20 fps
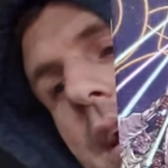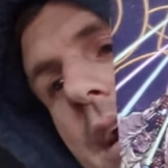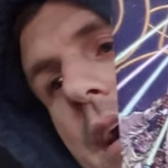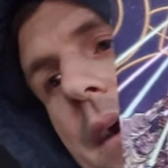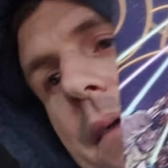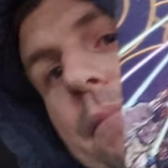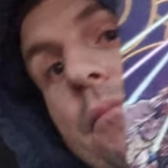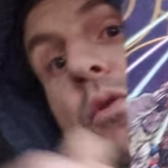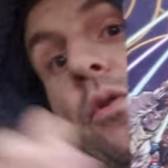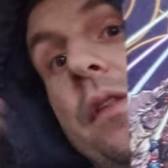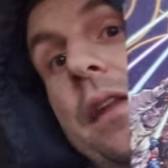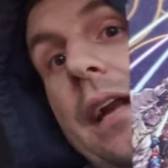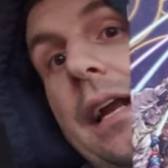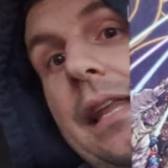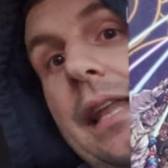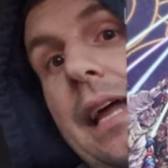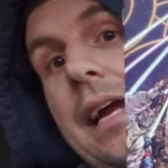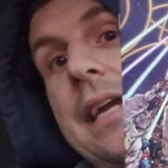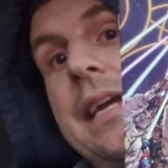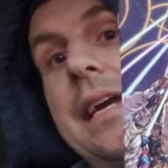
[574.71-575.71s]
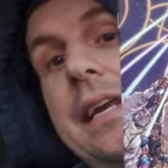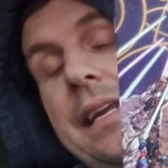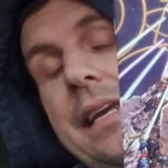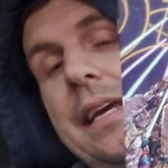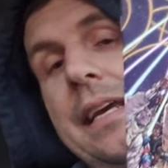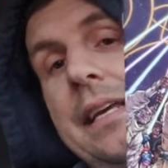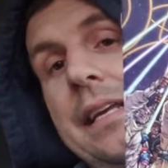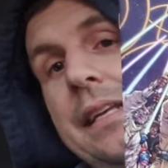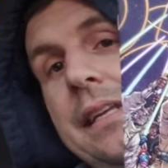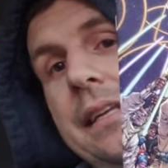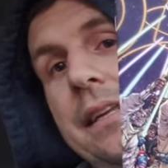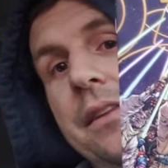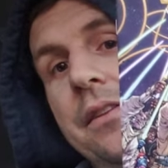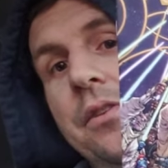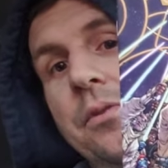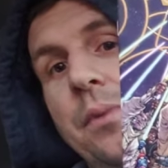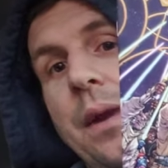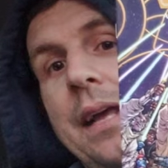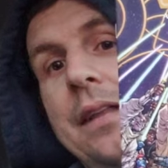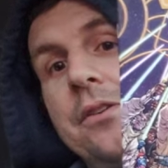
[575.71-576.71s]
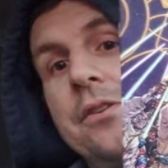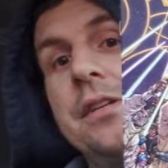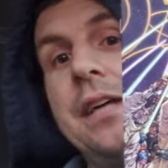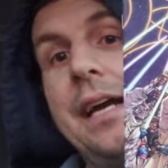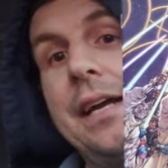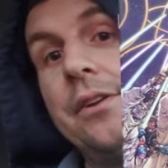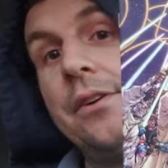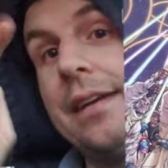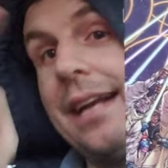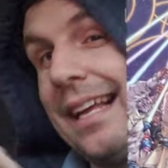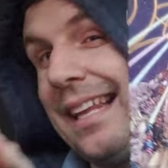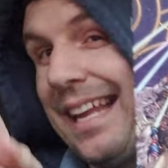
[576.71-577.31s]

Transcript: more than I like it in the regular title. And I